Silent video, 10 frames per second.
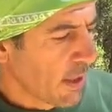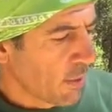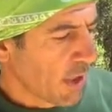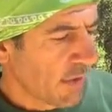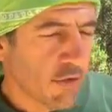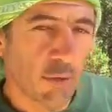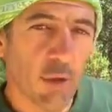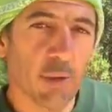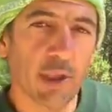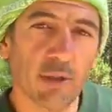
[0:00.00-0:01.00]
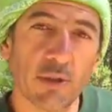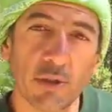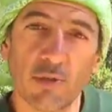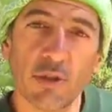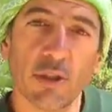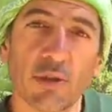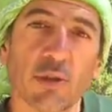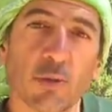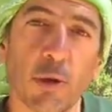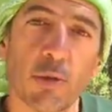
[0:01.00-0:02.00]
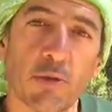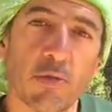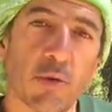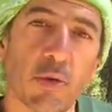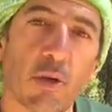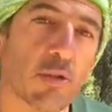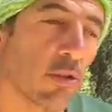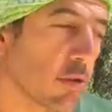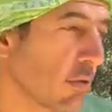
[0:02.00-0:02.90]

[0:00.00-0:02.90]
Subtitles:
we have 3 pieces of this spoken for, and so the